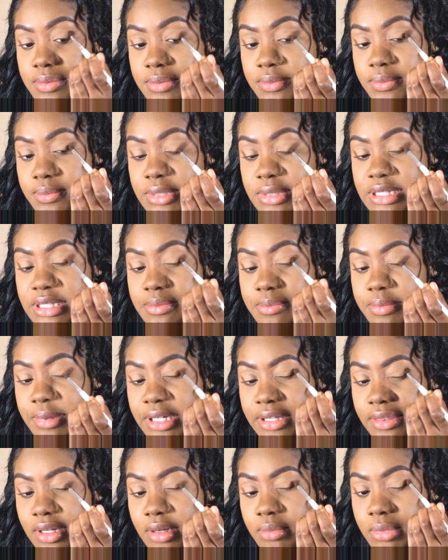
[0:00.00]
we
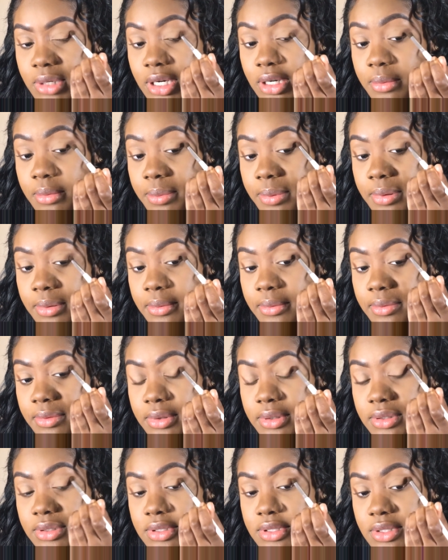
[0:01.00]
speed them up
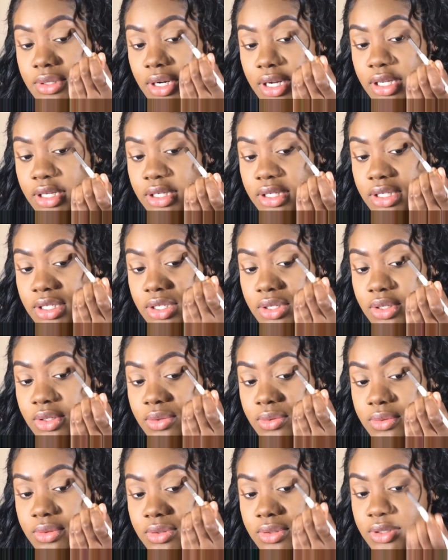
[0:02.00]
so that
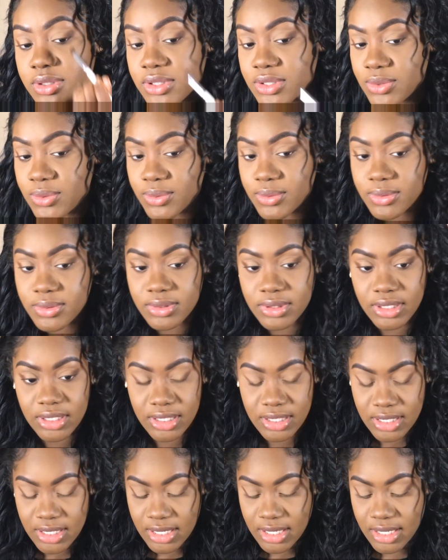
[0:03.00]
you don't
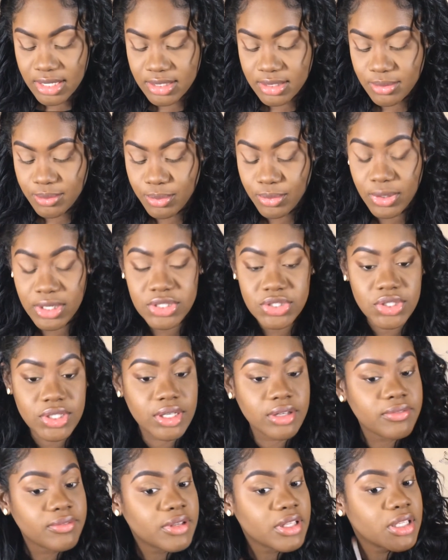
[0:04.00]
end up watching
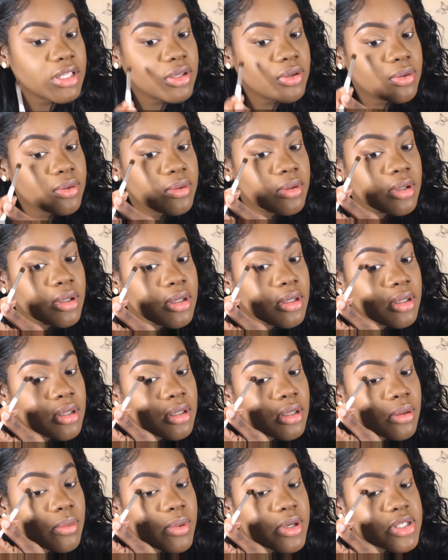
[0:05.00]

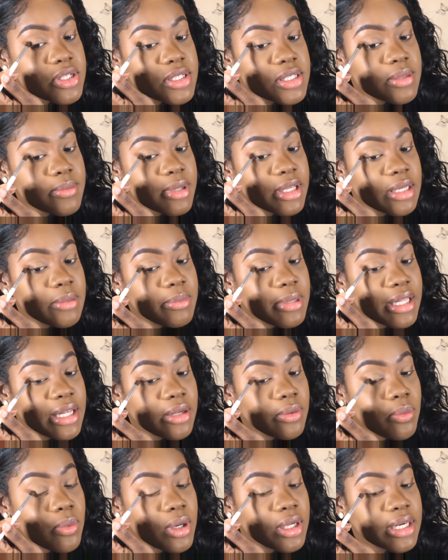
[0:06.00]
somebody
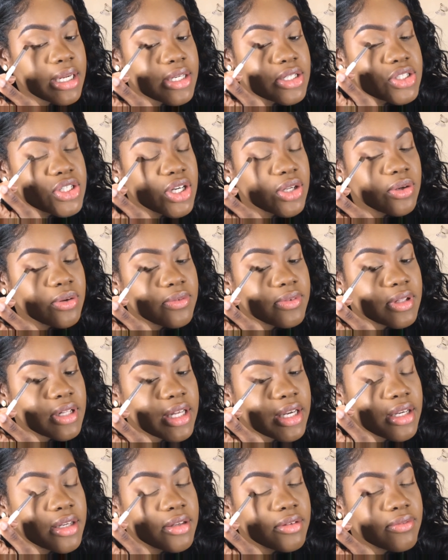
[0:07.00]
blend one eyeshadow for
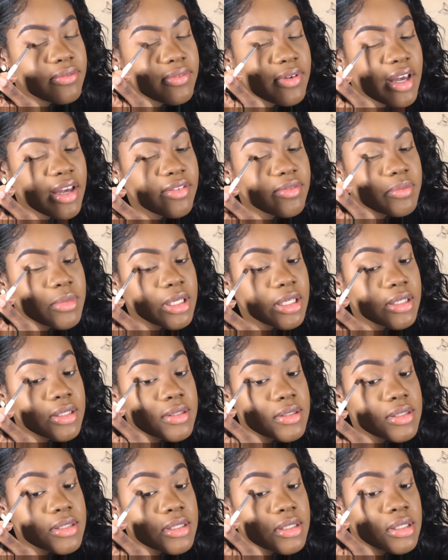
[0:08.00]
like 5
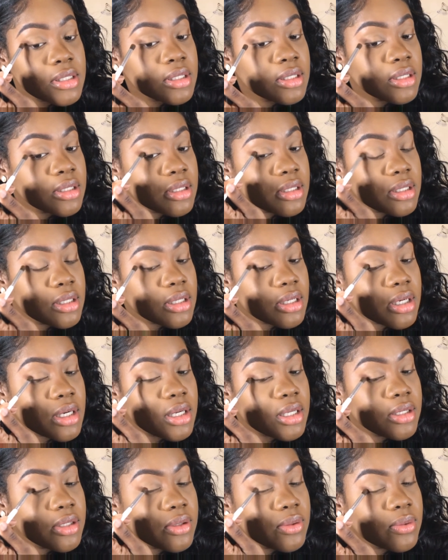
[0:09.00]
minutes. I
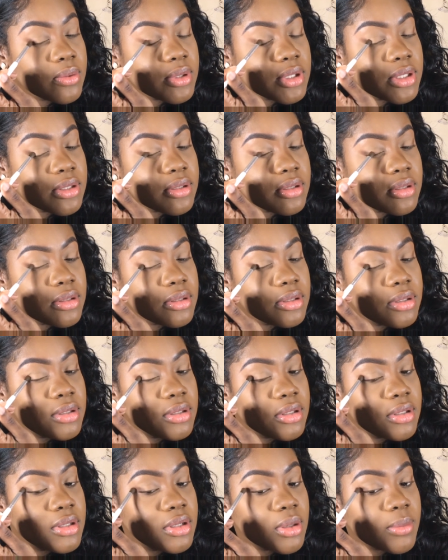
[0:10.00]
know
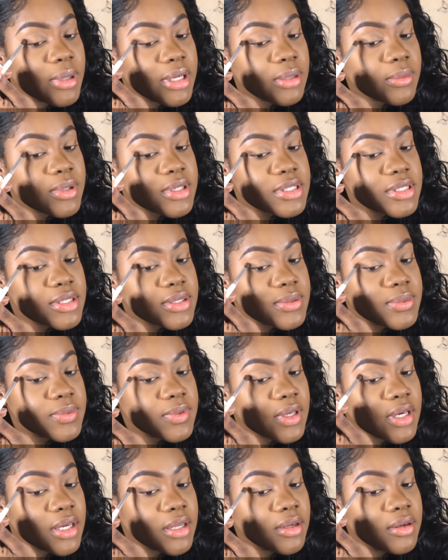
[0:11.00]
nobody wants to do
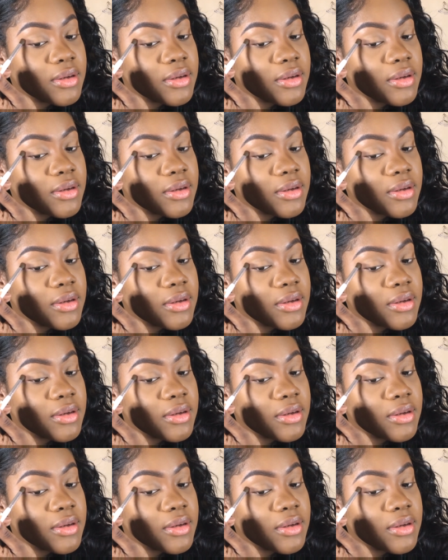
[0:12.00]
that.